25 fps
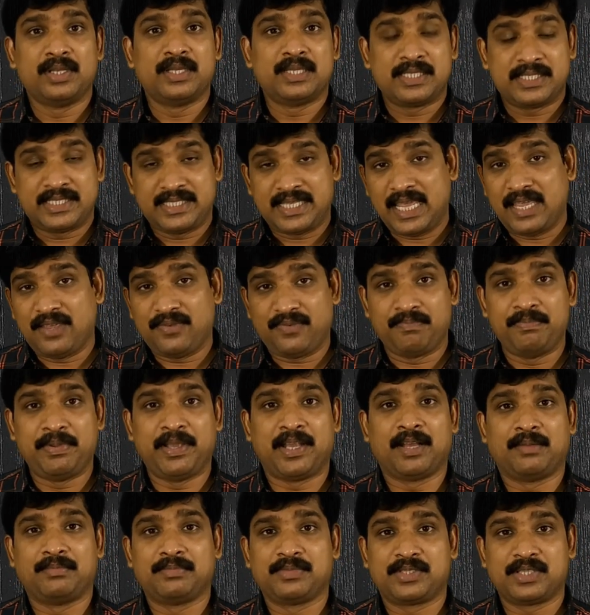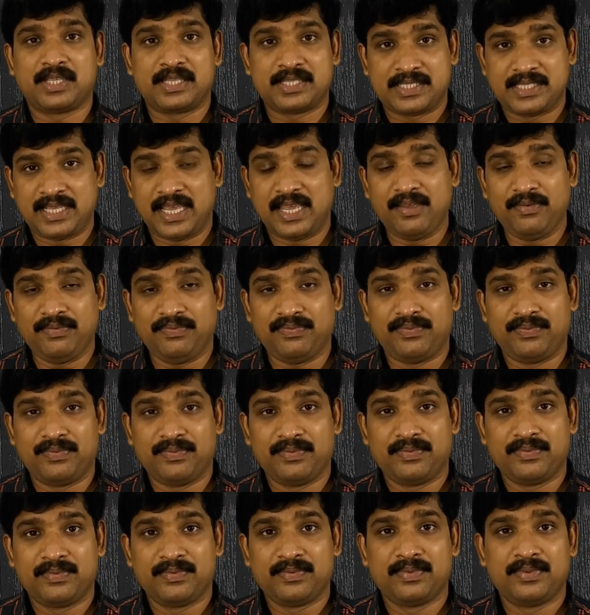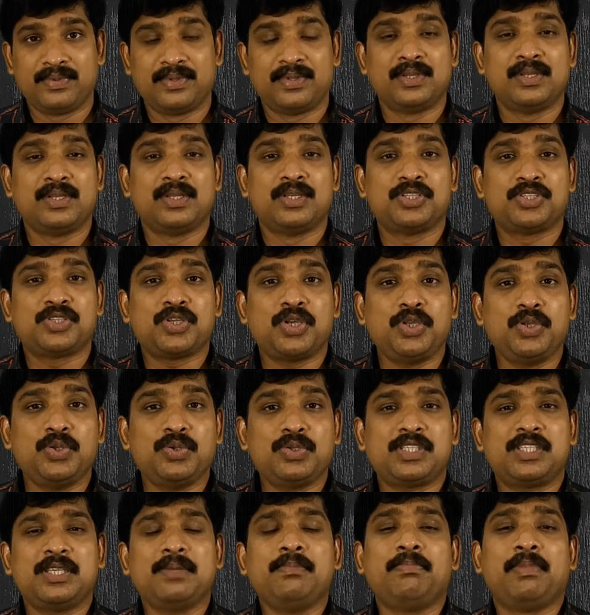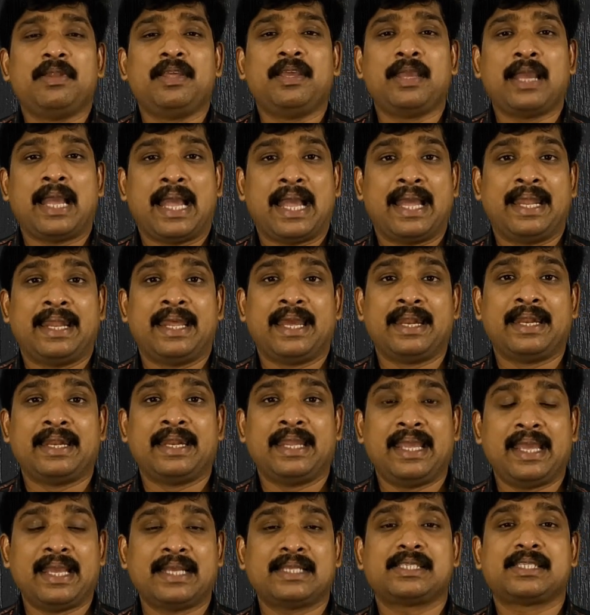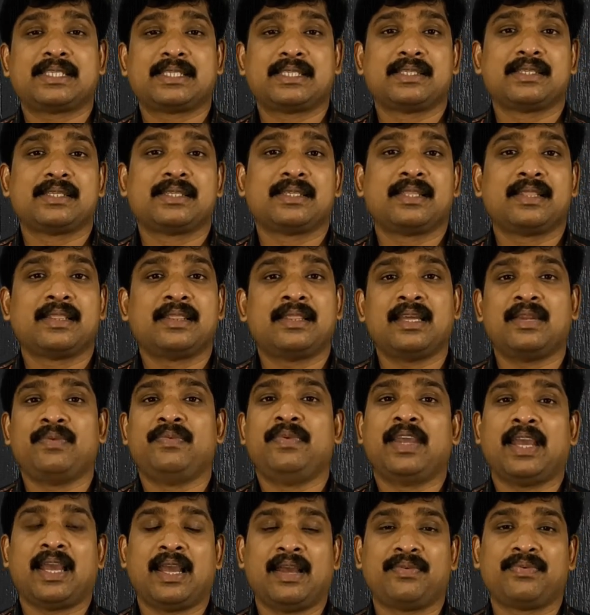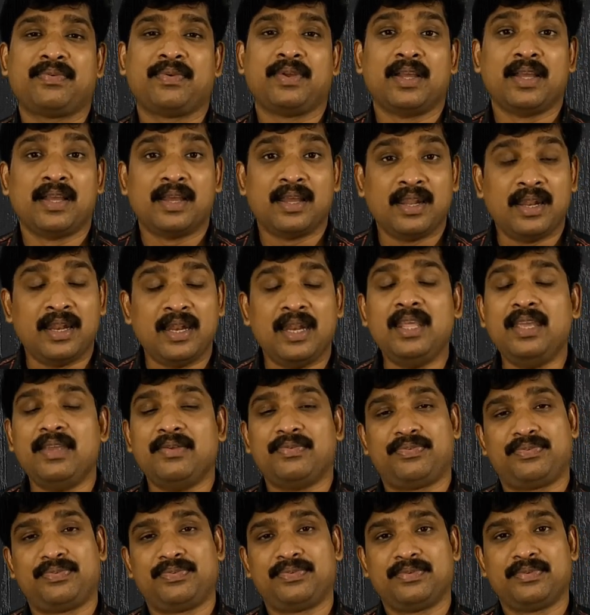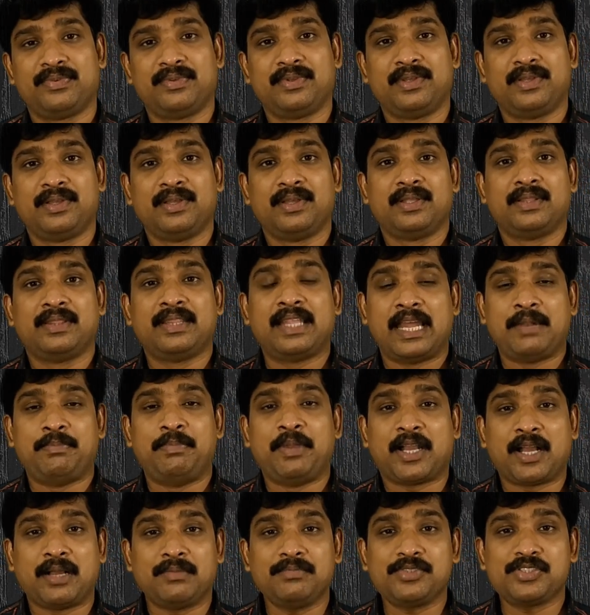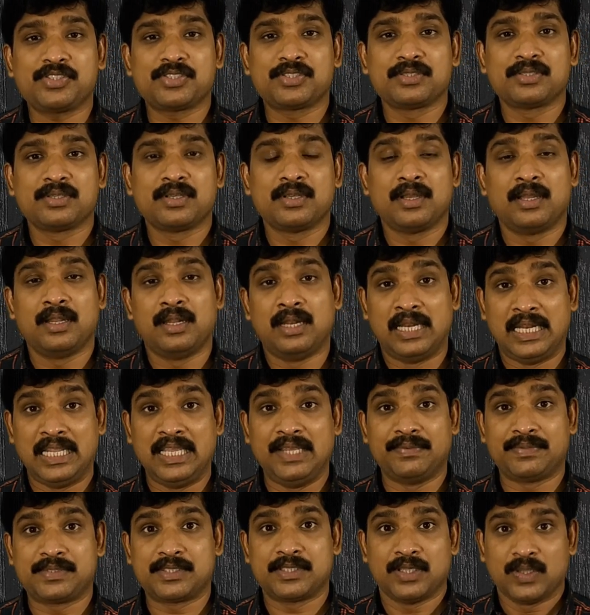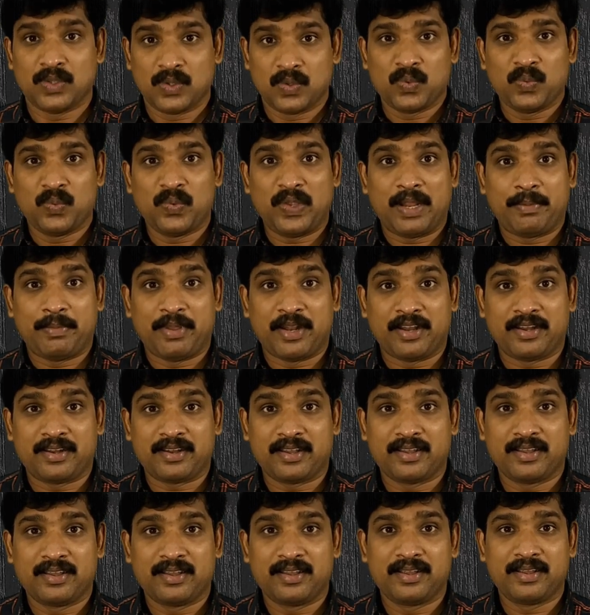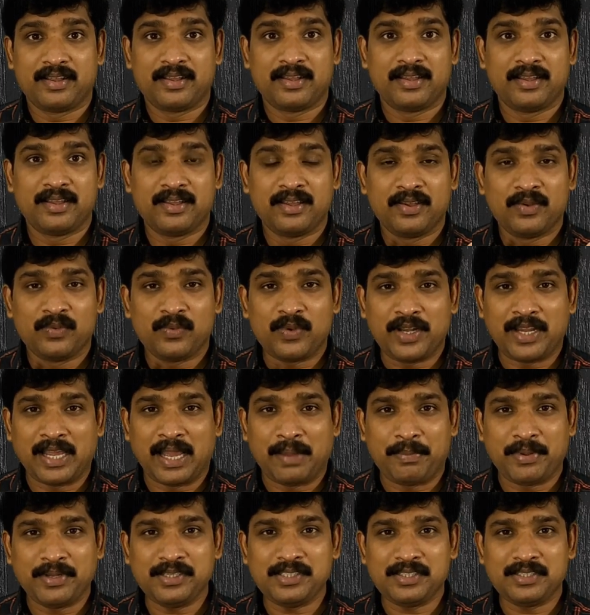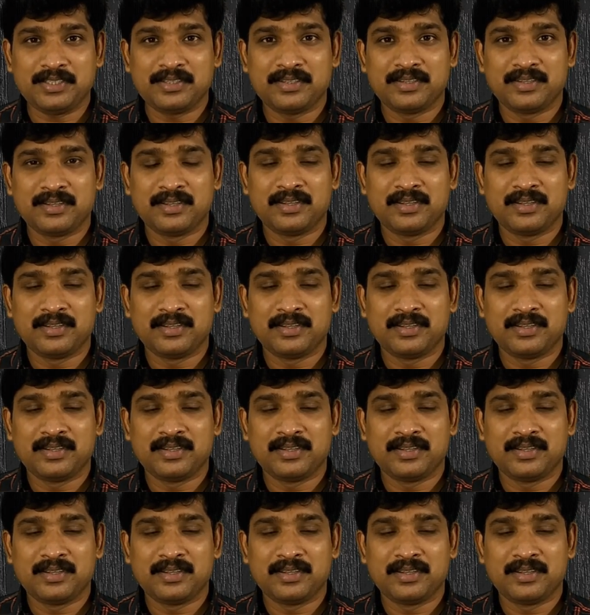Safe becomes safe. So you simply add an S. Then we have leaf. That becomes leaves. Wait a minute. What happened?